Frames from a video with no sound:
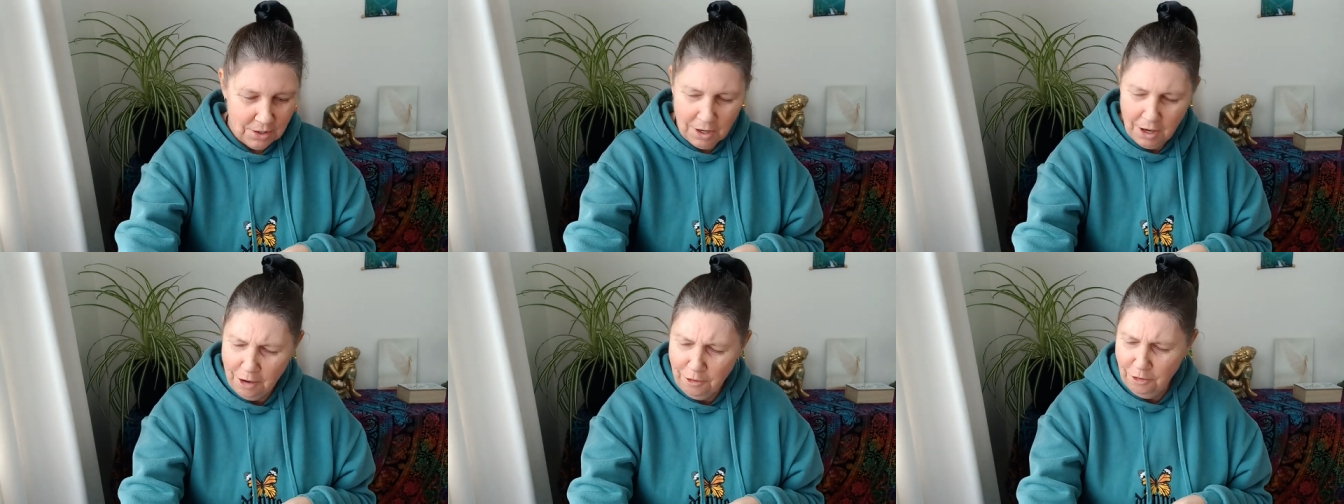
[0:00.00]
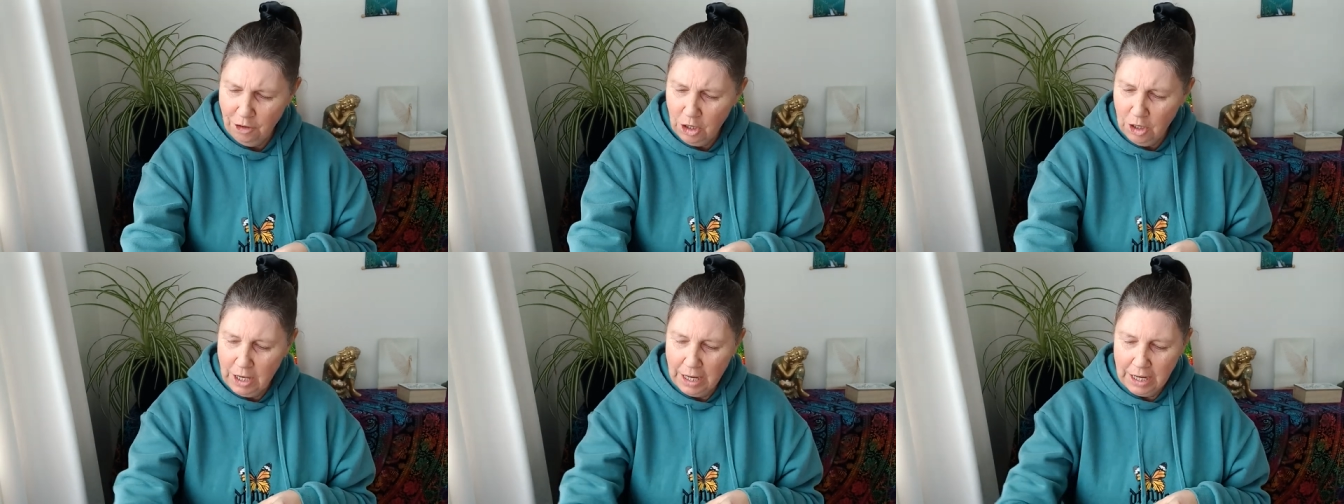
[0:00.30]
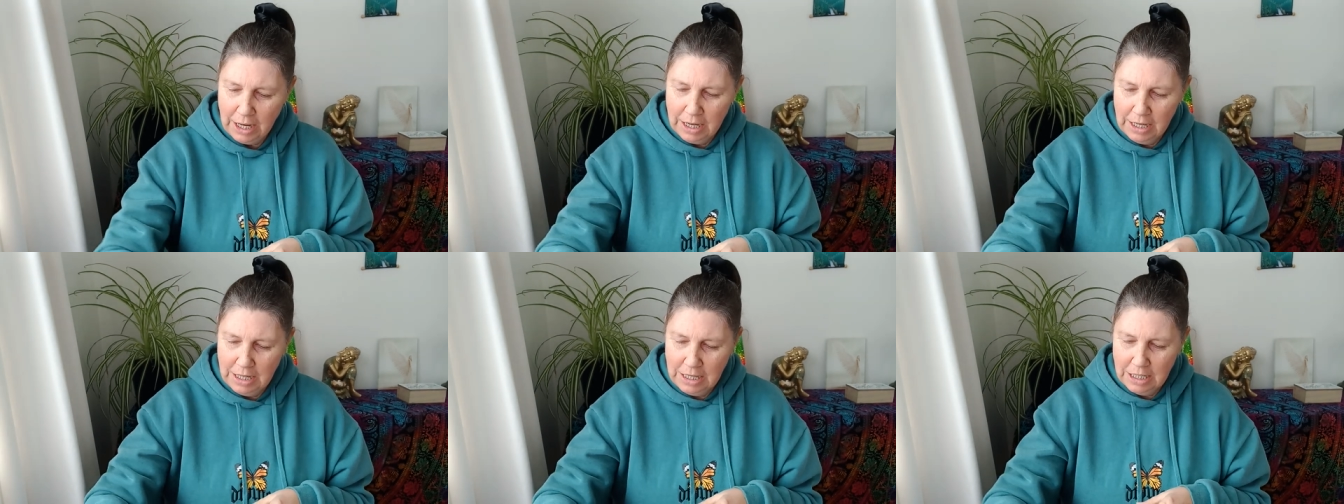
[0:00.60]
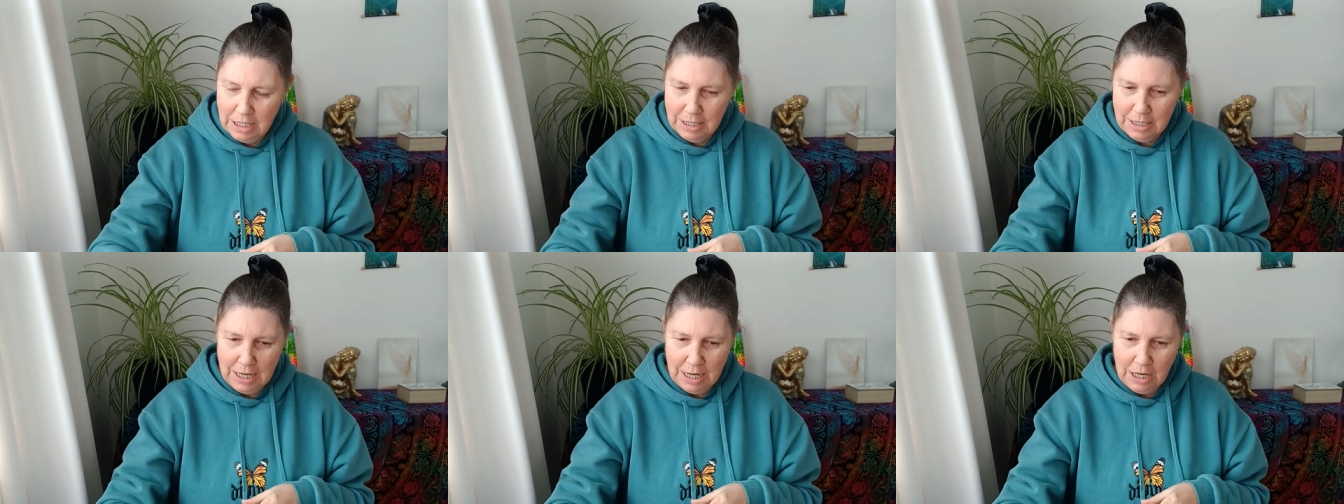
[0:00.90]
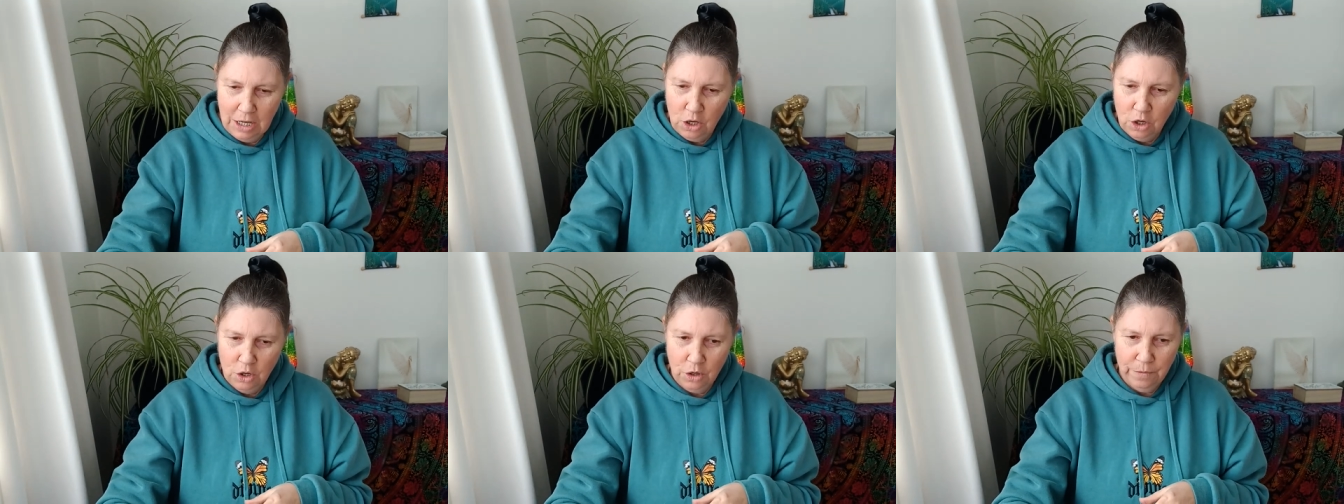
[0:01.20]
I feel like I need to say
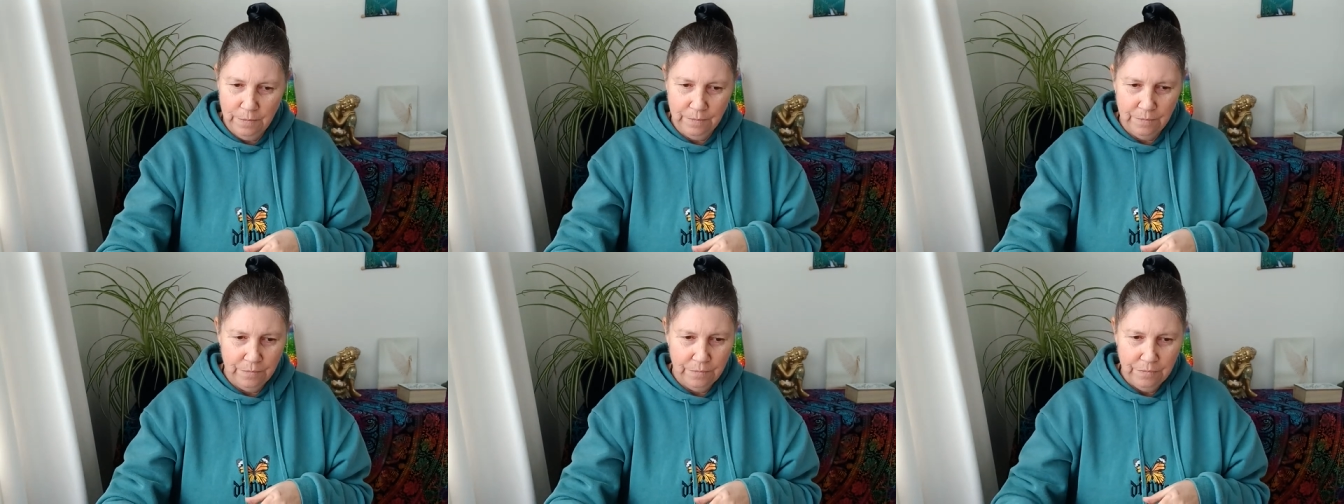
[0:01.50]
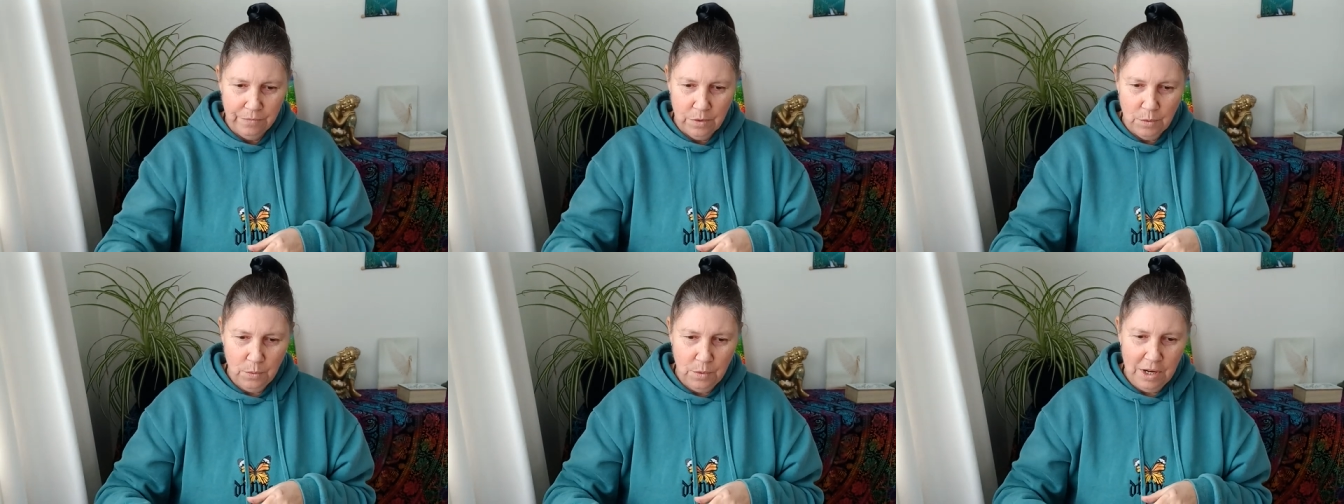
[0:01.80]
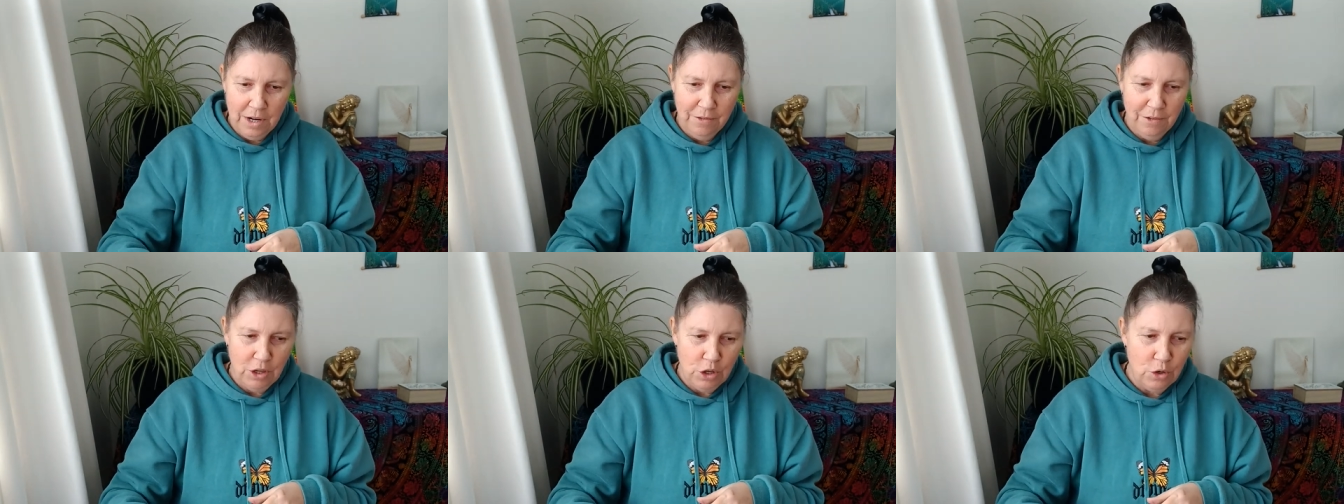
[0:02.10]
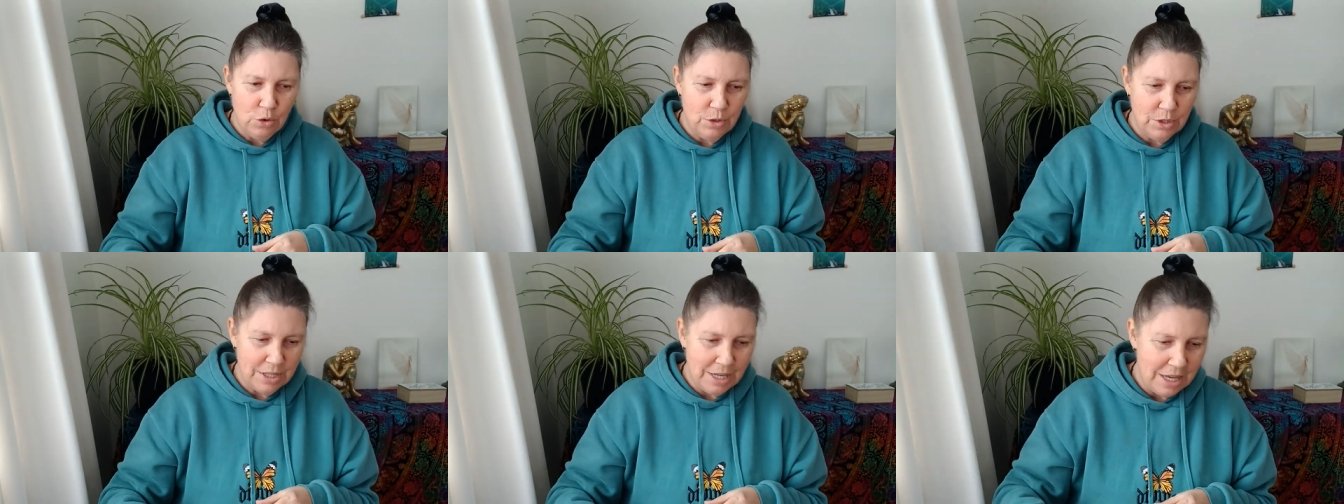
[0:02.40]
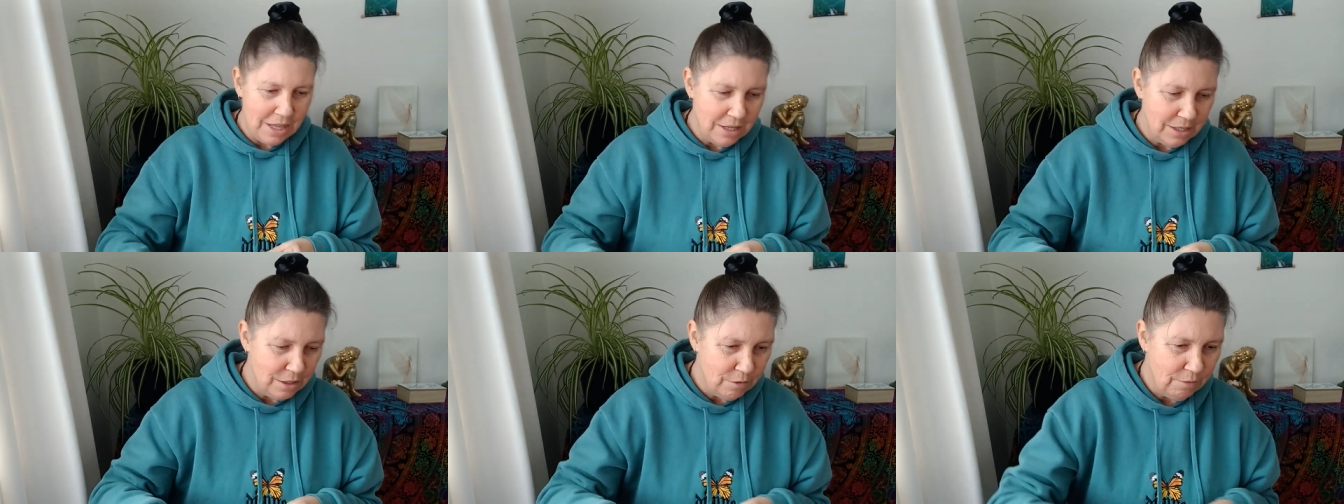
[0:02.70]
to you, whenever you
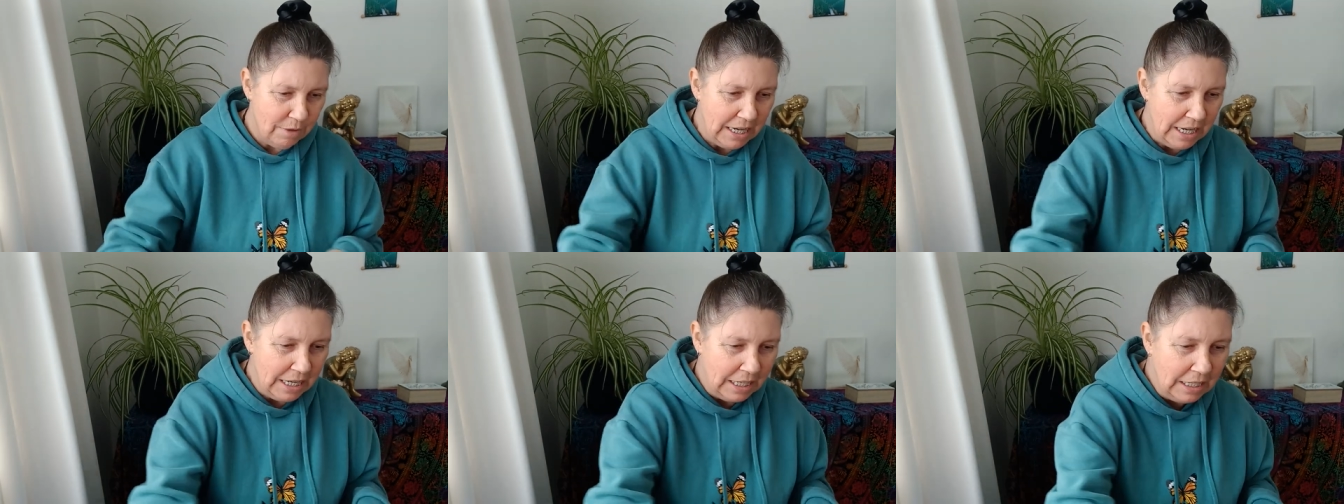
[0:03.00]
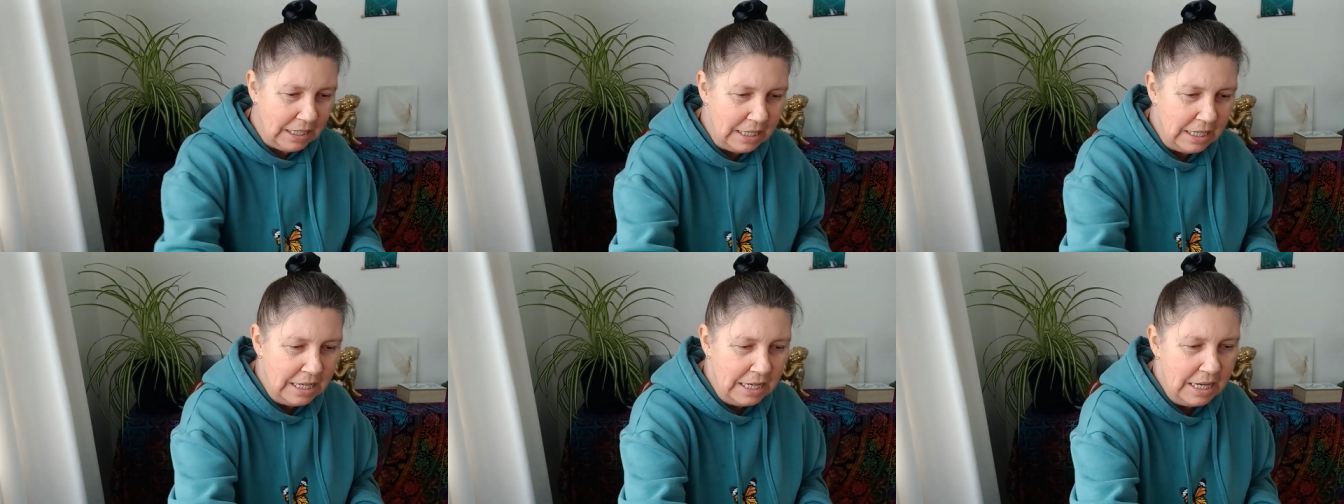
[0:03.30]
see this reading,